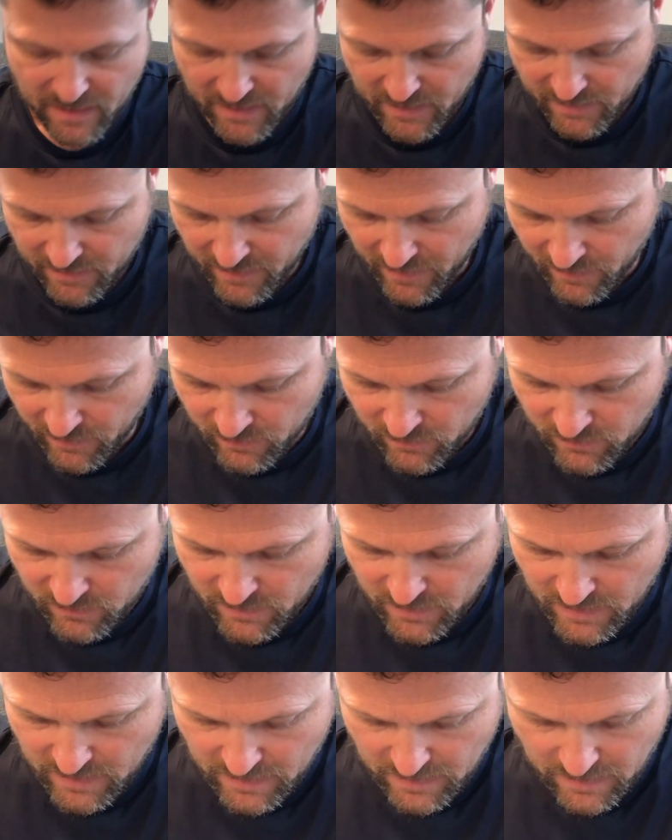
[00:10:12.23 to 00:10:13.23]
Now
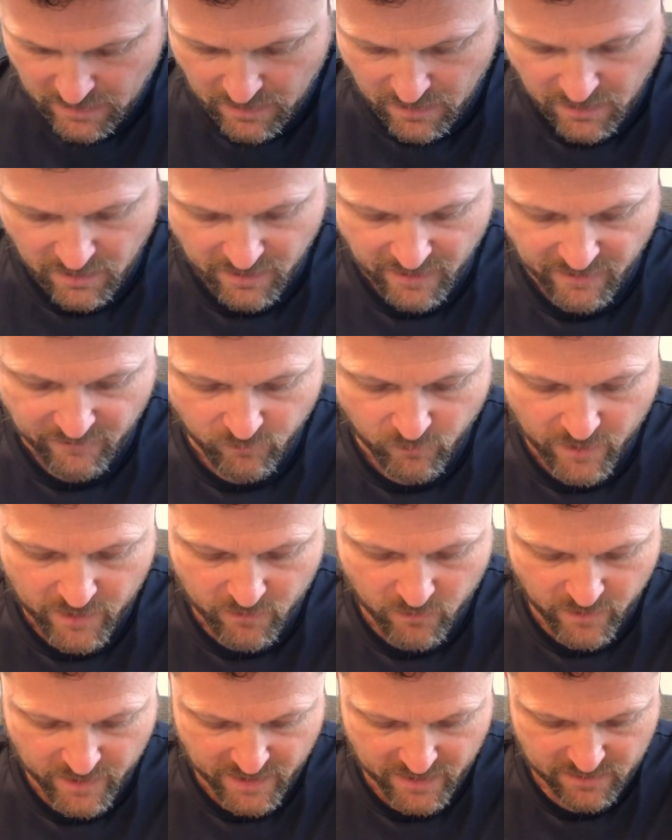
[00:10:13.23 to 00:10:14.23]
if we
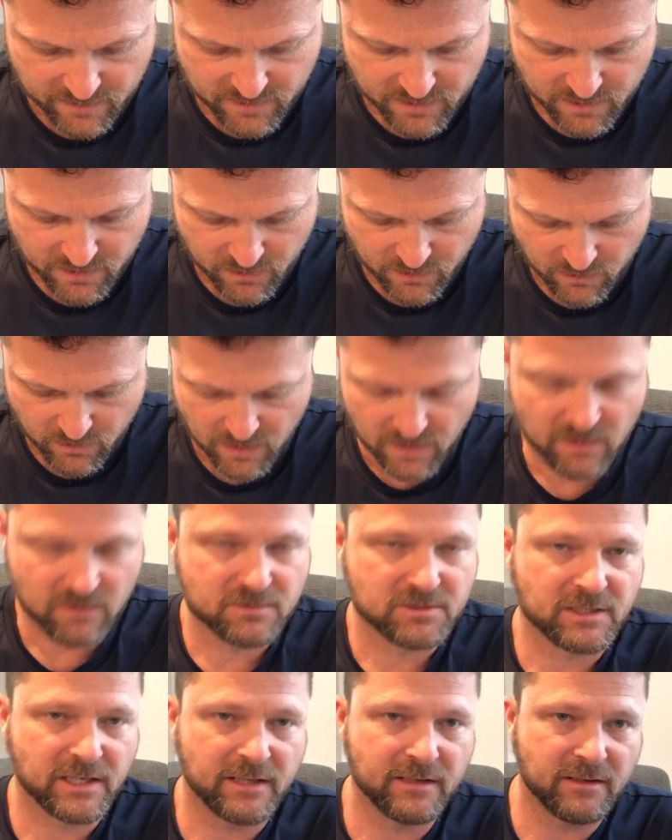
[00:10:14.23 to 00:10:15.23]
went to
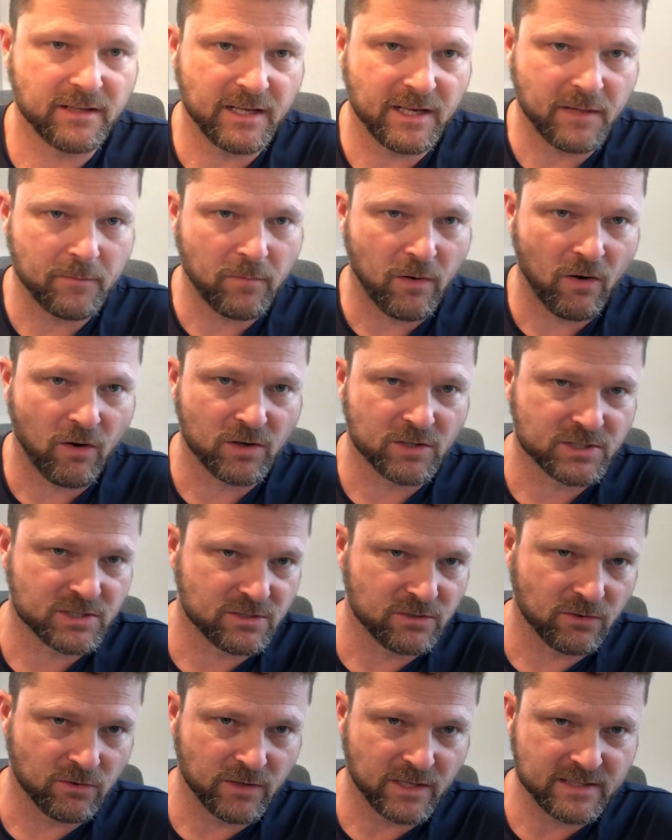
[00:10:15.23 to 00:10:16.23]
say any parts
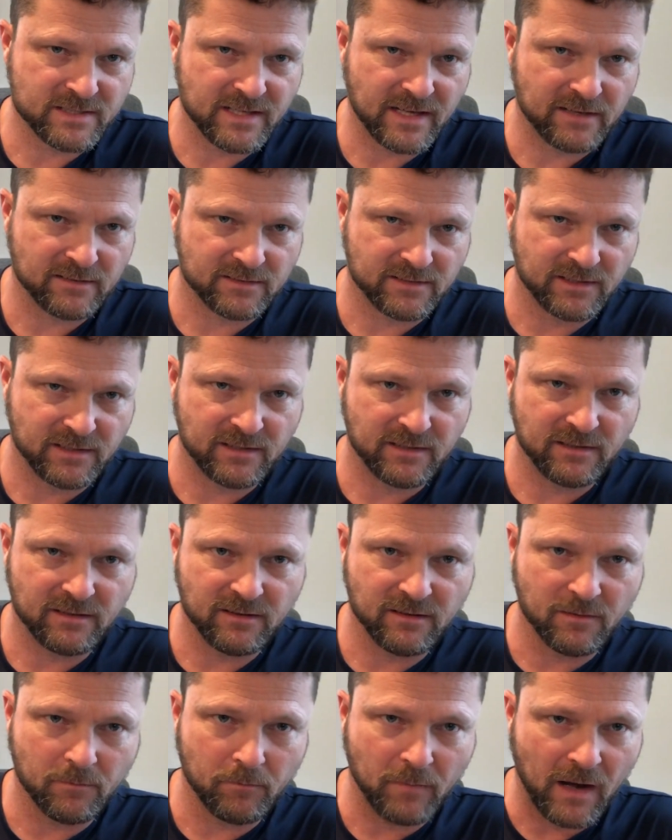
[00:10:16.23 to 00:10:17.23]
store that's out there,
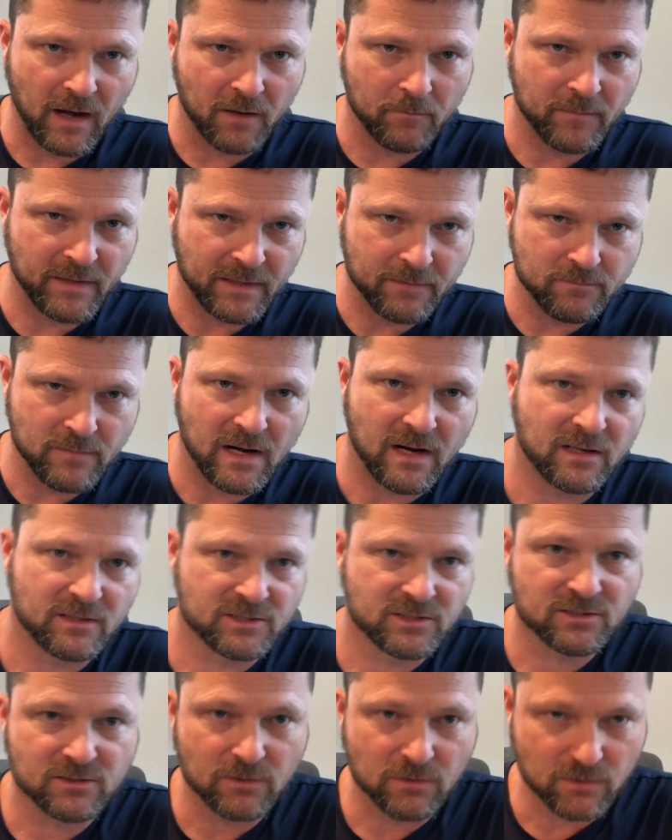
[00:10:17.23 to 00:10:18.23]
or a big
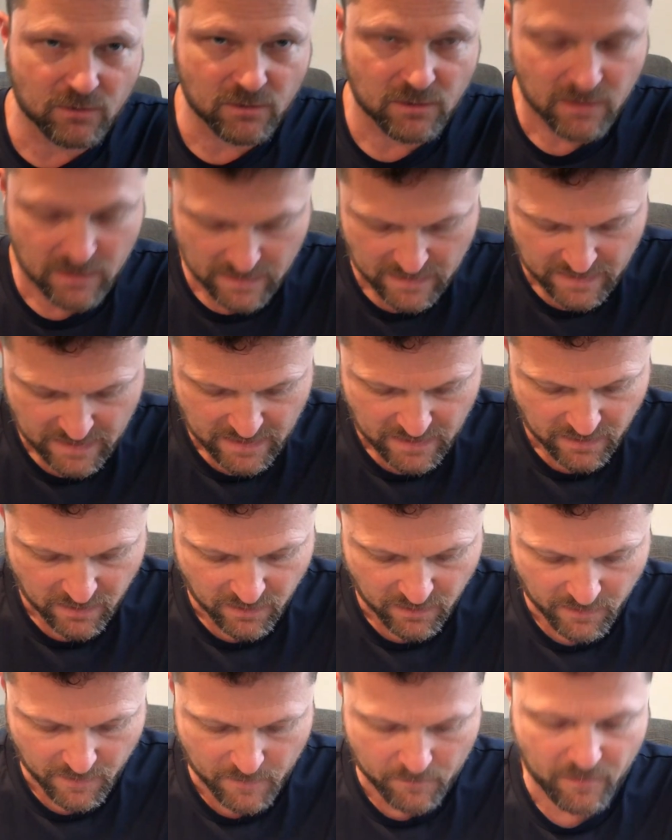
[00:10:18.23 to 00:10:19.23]
box store,
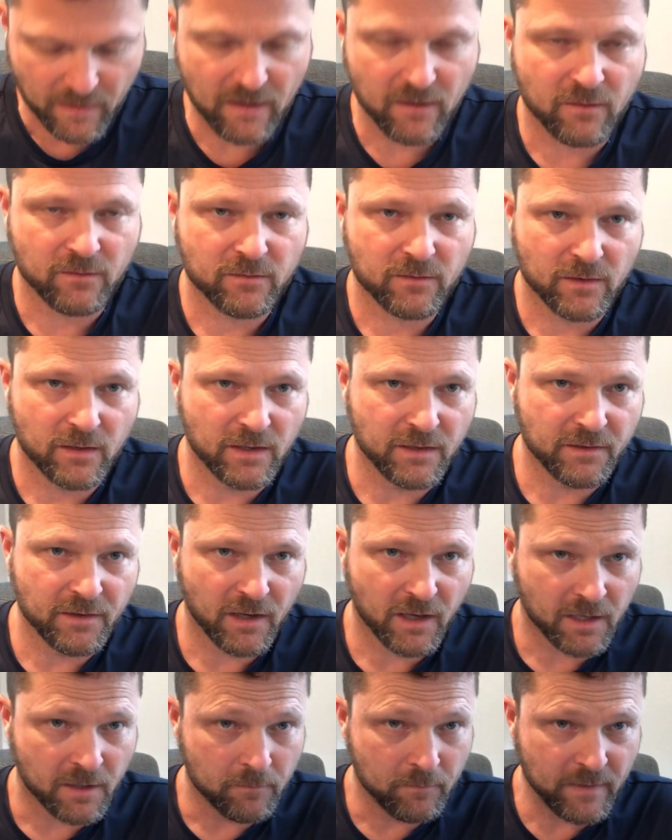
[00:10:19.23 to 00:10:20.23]
and bought
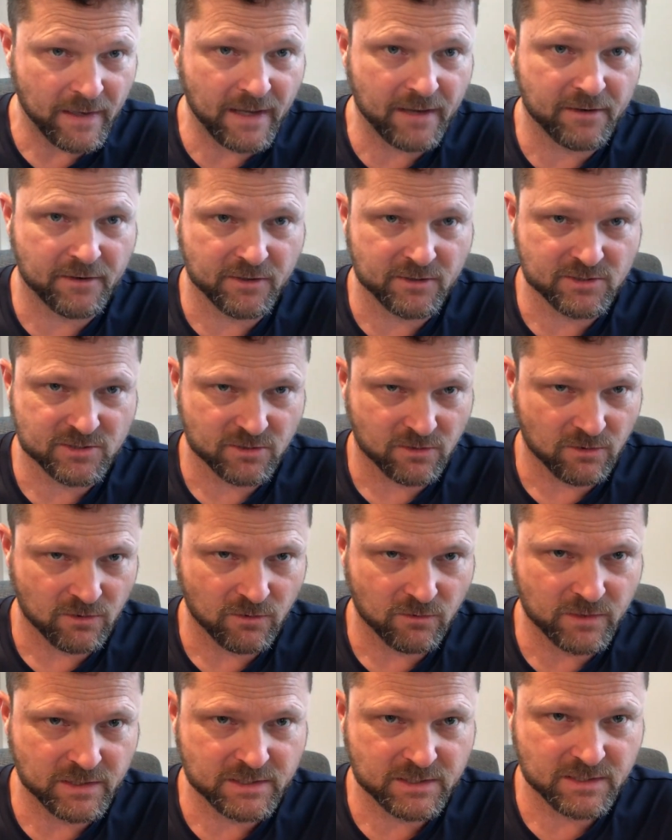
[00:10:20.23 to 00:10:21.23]
a competitor's
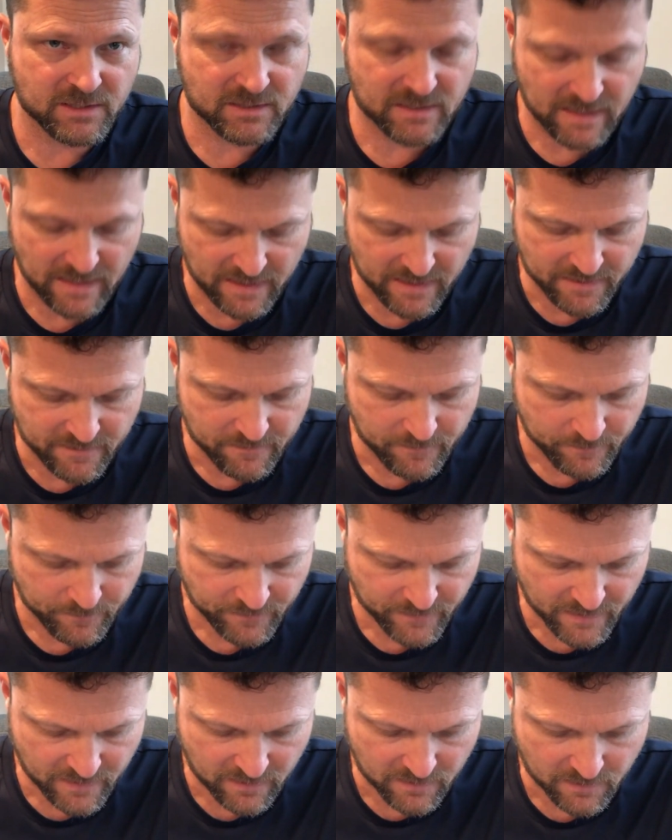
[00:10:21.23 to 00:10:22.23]
oil, which is a
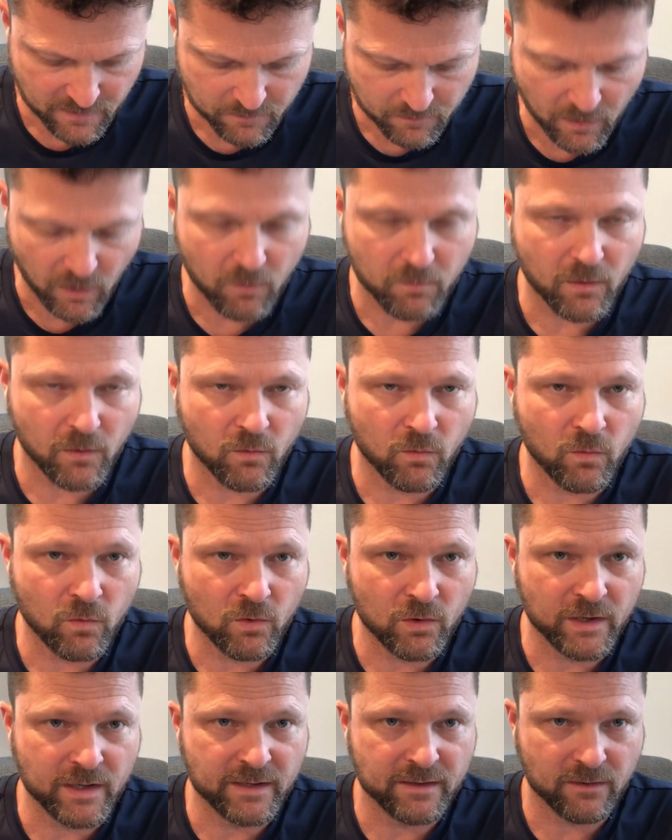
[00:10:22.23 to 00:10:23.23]
Mobil
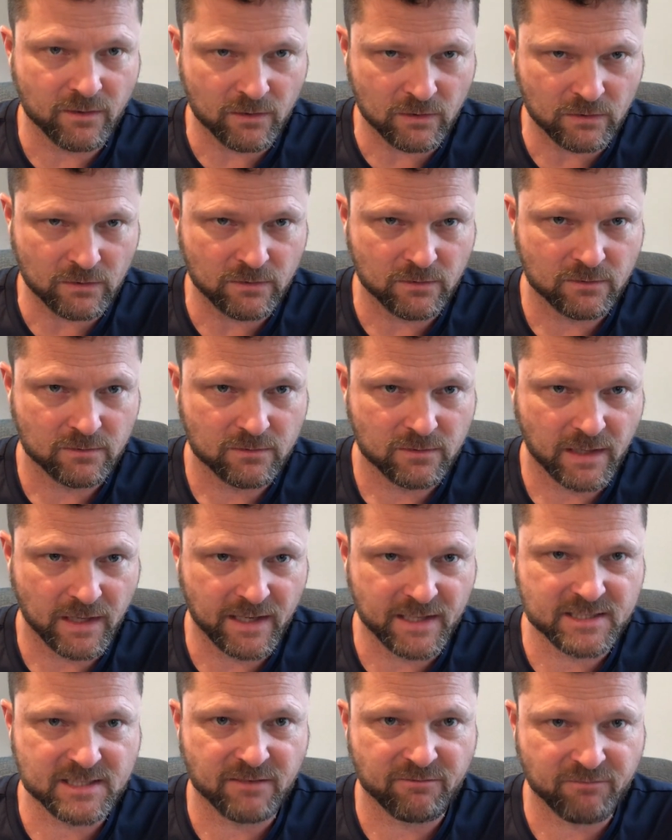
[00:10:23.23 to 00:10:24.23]
1 oil, and
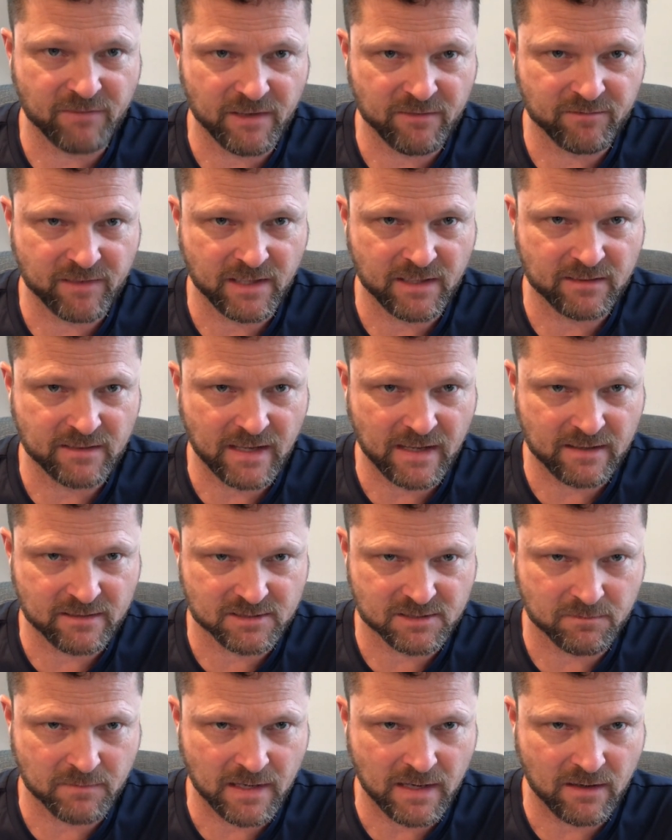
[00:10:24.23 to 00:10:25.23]
it's a
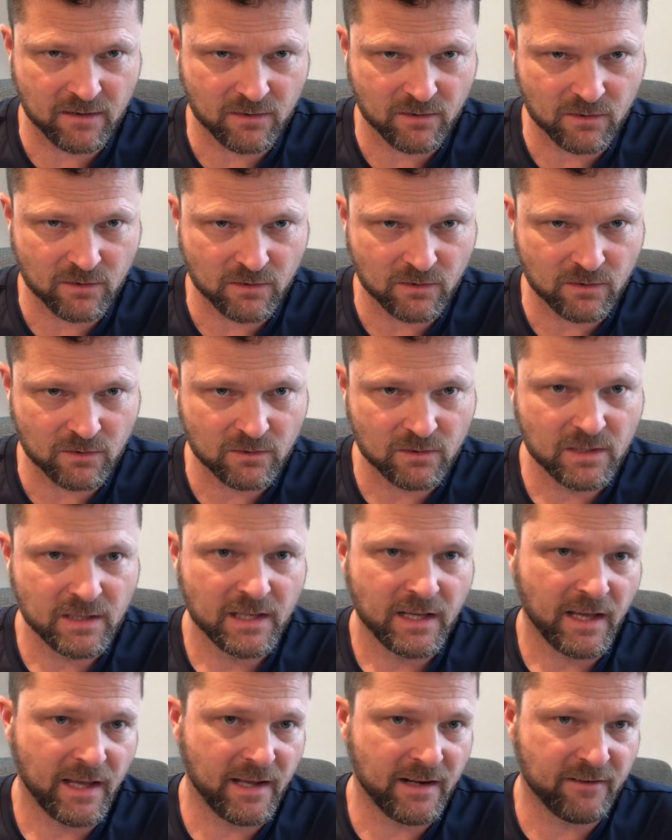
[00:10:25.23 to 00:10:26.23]
15,000 mile oil
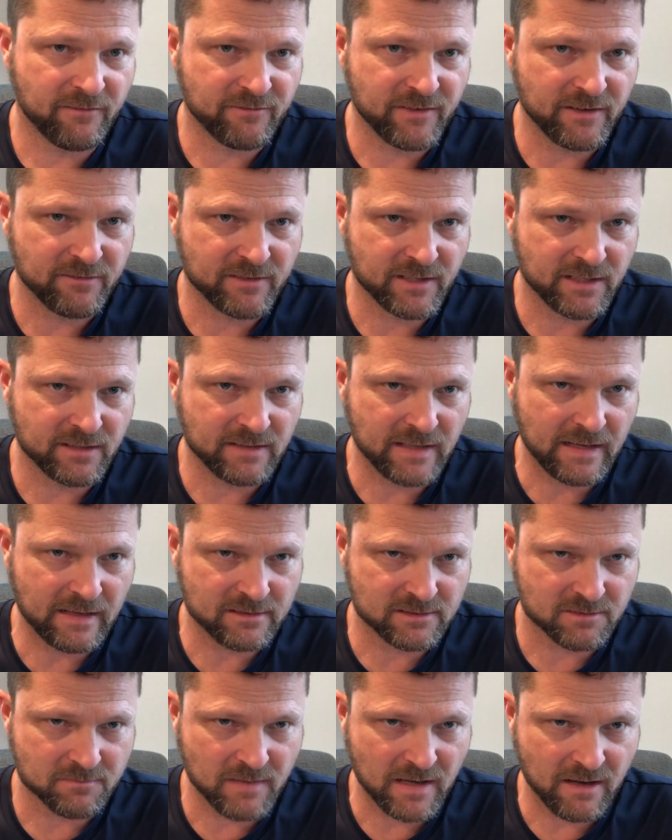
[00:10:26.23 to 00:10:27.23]
and a
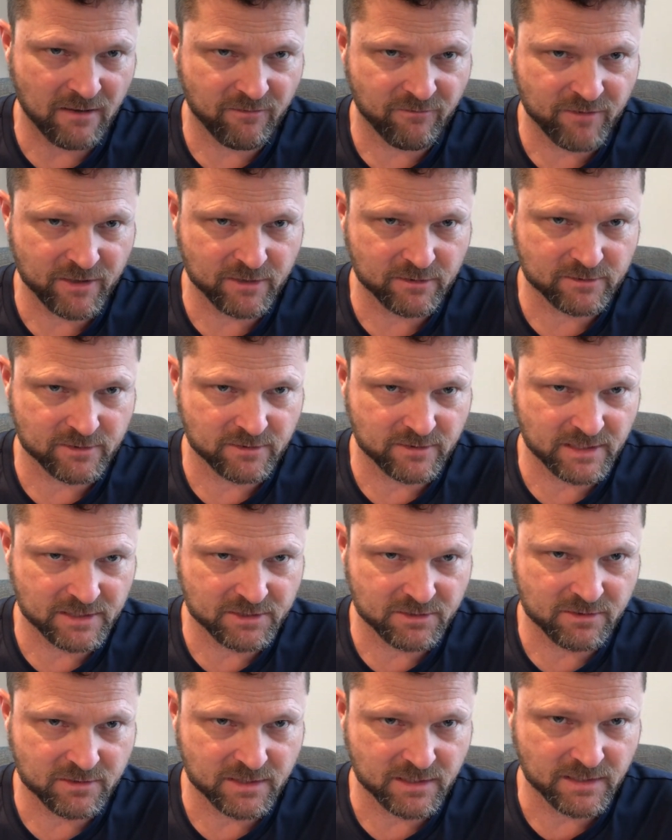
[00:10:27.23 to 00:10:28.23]
15,000 mile filter
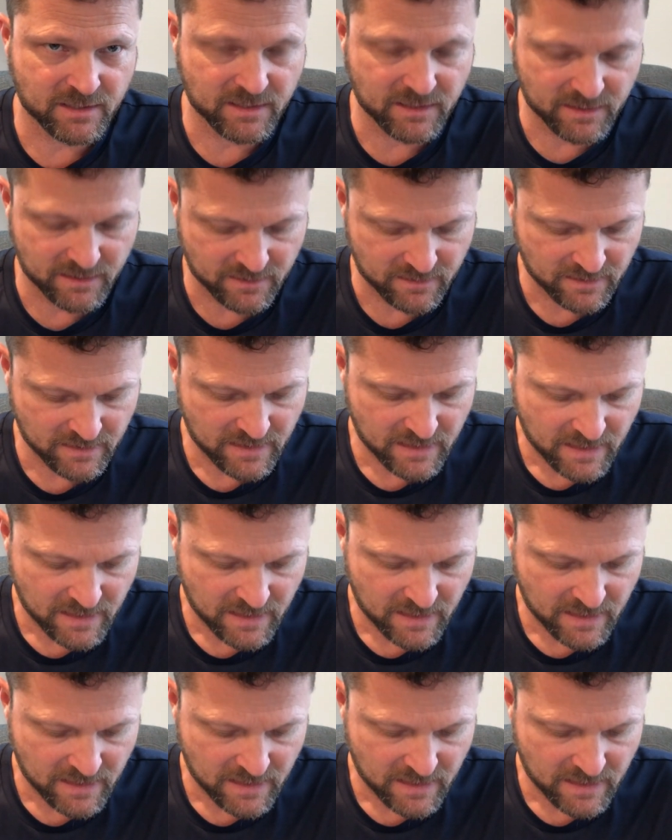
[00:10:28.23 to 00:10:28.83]
that you can get,